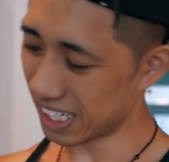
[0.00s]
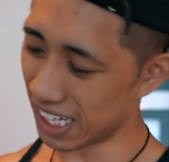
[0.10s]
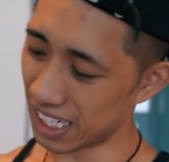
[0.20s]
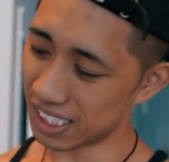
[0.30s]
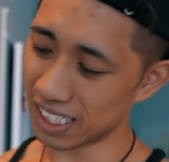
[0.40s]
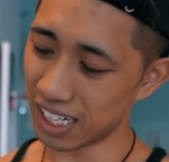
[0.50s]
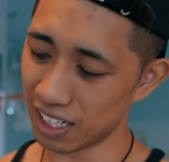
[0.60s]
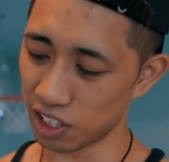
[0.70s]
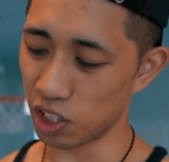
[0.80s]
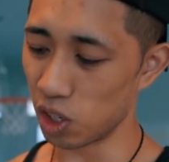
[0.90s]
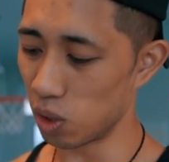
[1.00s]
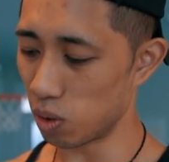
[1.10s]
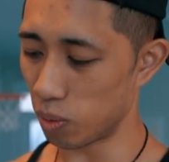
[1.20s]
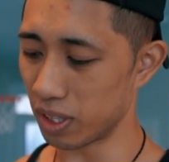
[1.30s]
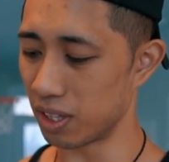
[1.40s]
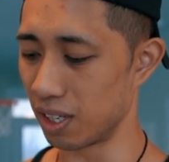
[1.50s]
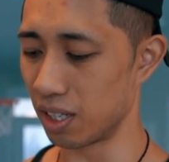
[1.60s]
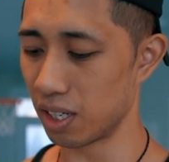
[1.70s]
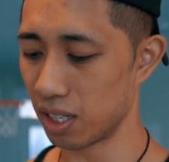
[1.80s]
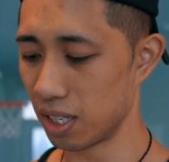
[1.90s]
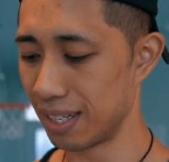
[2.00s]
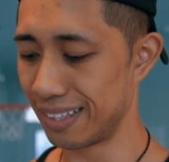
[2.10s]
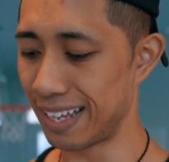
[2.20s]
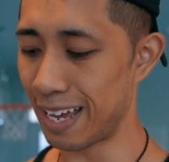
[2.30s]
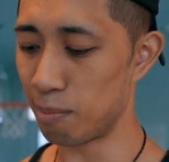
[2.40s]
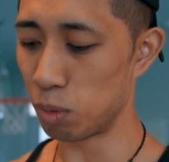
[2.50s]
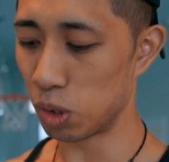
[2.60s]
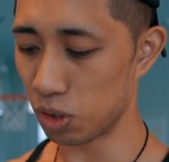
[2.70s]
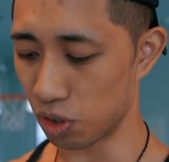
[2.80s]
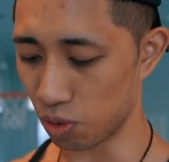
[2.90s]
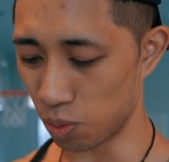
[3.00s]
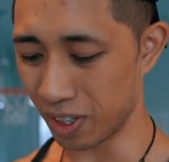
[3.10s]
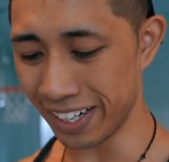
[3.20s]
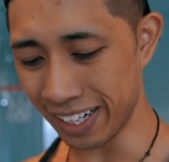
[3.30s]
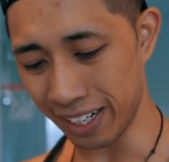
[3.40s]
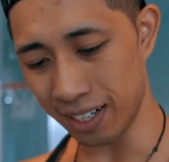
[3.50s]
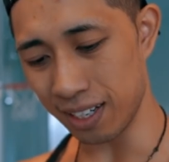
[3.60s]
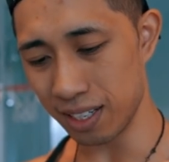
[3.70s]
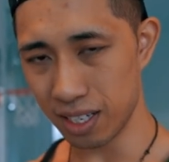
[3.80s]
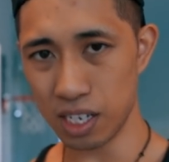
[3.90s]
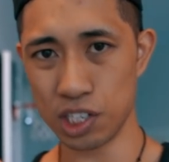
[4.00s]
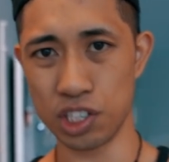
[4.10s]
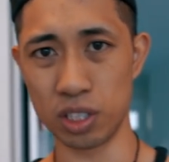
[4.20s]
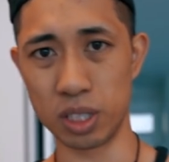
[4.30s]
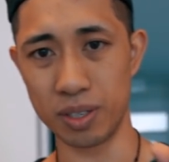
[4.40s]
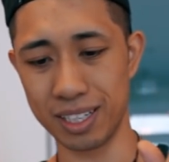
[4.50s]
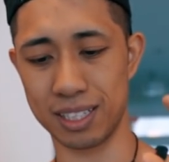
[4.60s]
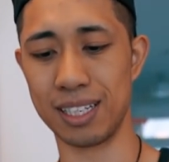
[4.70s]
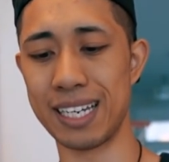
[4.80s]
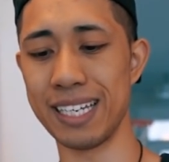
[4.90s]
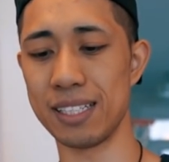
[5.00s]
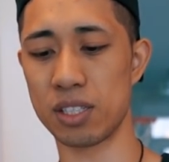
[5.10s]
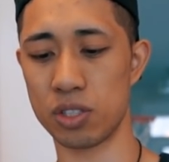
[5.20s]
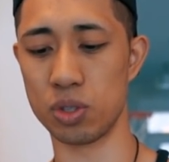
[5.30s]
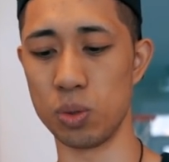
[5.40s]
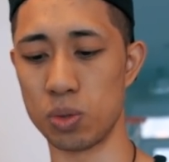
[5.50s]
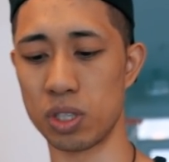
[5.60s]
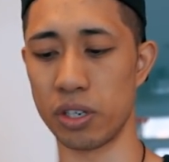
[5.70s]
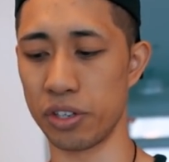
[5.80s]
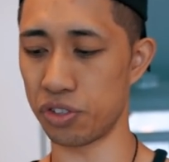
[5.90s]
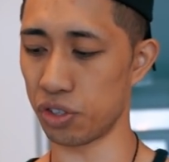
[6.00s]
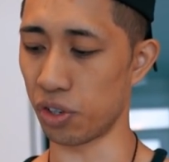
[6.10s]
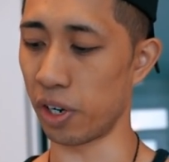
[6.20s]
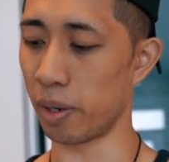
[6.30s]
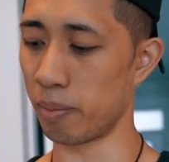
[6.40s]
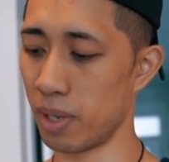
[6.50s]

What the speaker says: I decided to go with the emerald green. Shout out Ignite Suits on Instagram.